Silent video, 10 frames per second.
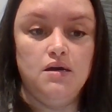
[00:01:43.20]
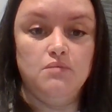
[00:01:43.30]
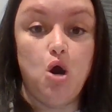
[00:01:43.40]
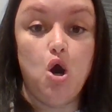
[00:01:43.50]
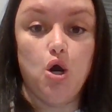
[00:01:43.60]

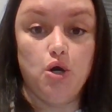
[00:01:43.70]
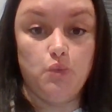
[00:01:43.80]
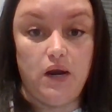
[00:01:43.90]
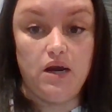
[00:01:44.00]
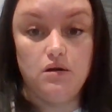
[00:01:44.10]

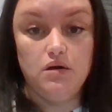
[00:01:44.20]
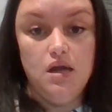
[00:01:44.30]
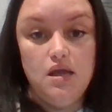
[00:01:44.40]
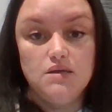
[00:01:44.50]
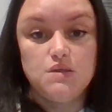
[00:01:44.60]
hardware,
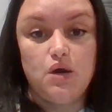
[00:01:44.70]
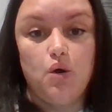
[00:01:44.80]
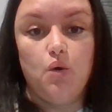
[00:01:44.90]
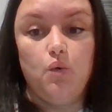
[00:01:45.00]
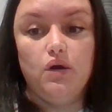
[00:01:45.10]

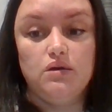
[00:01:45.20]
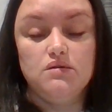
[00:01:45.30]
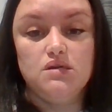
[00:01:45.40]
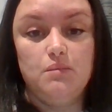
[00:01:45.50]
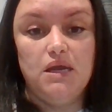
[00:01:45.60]
so to
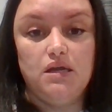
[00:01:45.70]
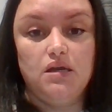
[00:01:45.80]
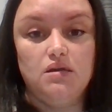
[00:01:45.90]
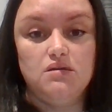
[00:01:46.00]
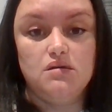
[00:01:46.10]
make it
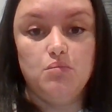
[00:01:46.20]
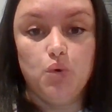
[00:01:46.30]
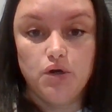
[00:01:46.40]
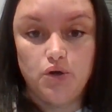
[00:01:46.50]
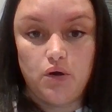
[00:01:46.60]
more
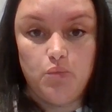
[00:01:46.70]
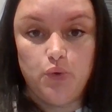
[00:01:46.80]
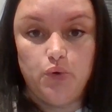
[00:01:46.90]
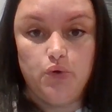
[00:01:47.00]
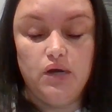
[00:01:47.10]

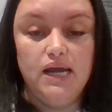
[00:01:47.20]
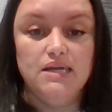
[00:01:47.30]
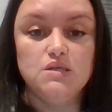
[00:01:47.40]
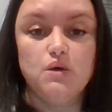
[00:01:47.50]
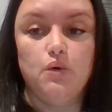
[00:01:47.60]
durable and
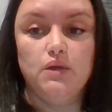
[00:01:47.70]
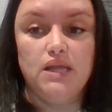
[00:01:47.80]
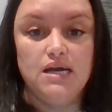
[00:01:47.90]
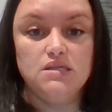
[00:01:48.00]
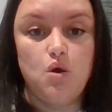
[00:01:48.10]
so it would
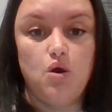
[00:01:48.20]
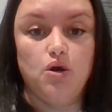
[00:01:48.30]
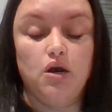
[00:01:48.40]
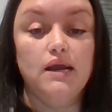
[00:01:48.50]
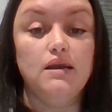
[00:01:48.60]
last longer
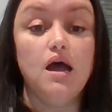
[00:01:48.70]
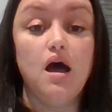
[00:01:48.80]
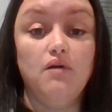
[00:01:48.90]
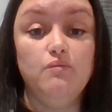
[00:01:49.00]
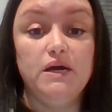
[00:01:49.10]
and of
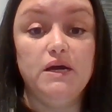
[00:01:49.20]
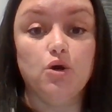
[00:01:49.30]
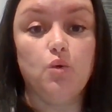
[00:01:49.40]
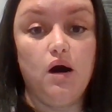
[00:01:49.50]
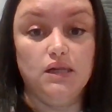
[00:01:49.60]
better
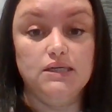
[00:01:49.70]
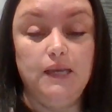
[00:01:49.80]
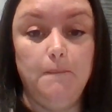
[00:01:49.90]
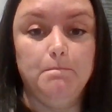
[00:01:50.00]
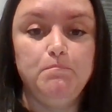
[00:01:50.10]
quality.
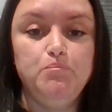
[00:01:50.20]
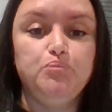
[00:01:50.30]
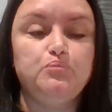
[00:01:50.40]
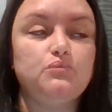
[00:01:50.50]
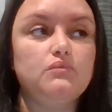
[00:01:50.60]

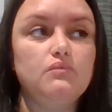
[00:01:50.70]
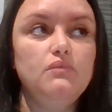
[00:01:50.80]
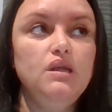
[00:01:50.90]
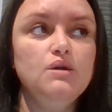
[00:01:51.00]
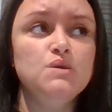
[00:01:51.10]

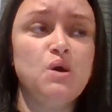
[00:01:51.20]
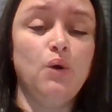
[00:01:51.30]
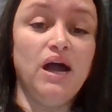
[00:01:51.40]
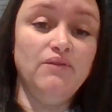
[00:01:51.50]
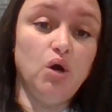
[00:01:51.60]
So
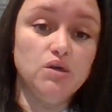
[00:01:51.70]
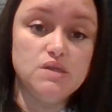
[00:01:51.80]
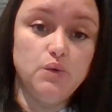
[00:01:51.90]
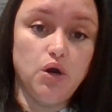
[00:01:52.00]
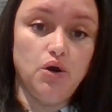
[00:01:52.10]
I've also
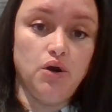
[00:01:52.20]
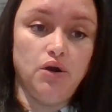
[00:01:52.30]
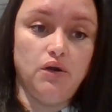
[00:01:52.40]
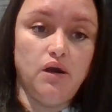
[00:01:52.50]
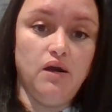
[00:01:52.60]
heard
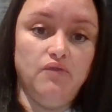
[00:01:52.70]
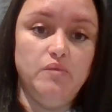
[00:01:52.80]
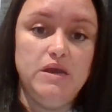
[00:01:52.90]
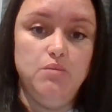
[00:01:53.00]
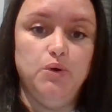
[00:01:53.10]
of
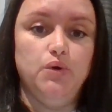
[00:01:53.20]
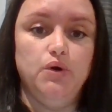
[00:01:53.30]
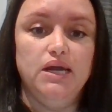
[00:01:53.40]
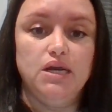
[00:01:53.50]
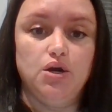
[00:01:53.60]
people in
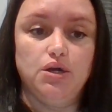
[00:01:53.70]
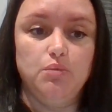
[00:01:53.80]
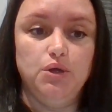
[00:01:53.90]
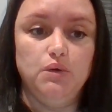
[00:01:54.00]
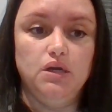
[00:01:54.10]
our
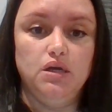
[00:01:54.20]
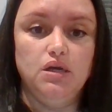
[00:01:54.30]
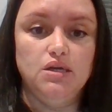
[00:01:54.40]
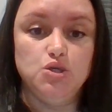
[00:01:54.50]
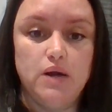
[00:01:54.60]
community in
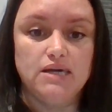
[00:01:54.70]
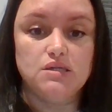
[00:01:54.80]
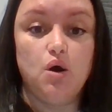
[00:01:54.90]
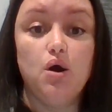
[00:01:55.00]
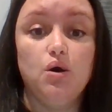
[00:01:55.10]
Drax
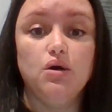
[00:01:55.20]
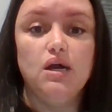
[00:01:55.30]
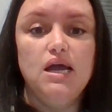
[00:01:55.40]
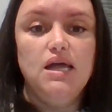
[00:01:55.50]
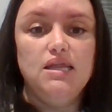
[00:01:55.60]
Hall,
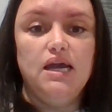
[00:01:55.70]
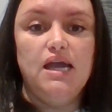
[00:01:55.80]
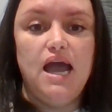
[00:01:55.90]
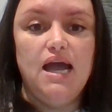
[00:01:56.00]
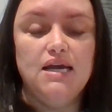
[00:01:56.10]
they
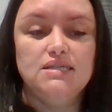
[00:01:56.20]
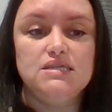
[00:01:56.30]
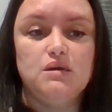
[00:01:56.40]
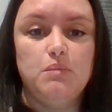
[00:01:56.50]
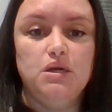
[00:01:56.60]
had
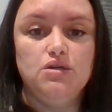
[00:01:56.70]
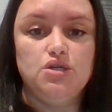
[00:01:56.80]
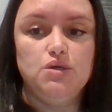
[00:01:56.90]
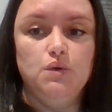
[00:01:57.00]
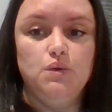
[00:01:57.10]
some
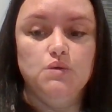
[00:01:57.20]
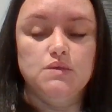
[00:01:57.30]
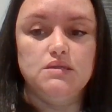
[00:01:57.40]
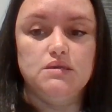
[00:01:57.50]
issues.